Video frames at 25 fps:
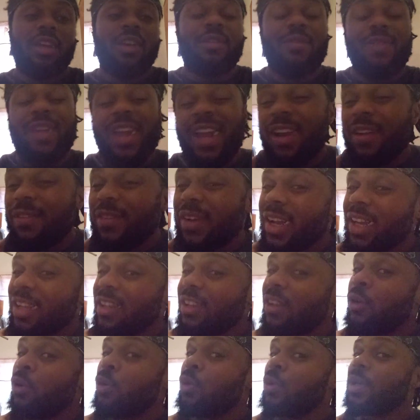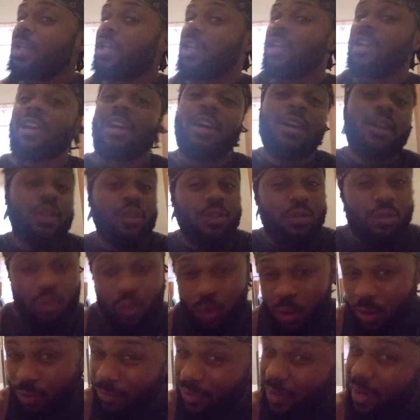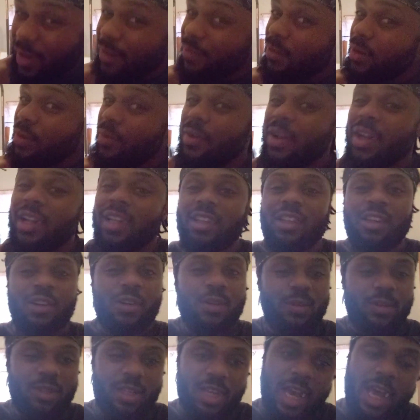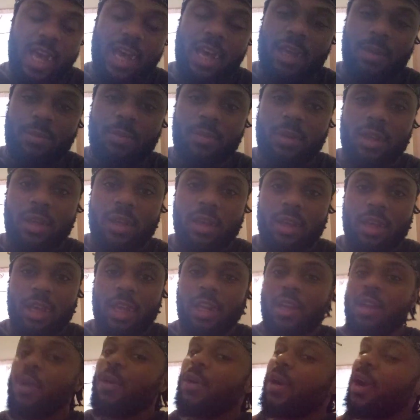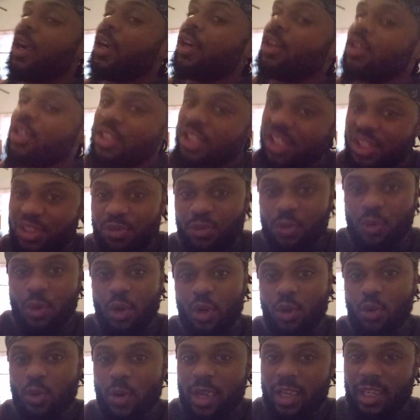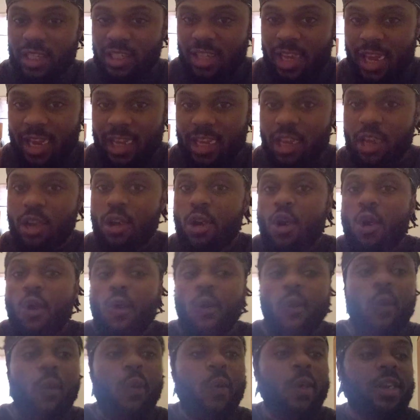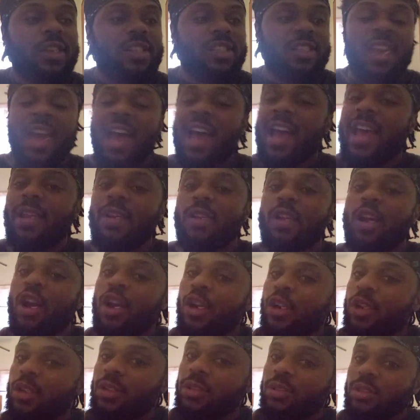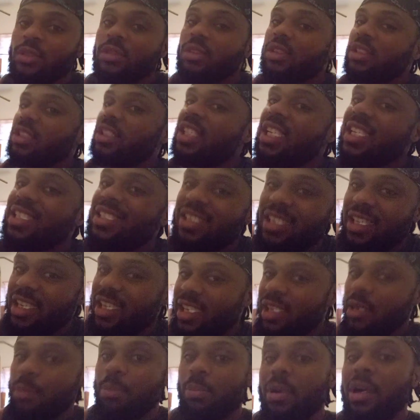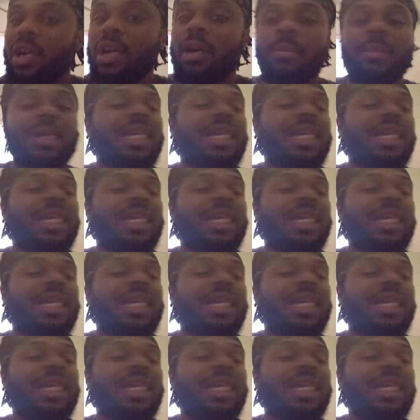Very, very long, and it hurts for a very, very long time. It don't hurt just for a quick second, or it's not hurting just to get a pump.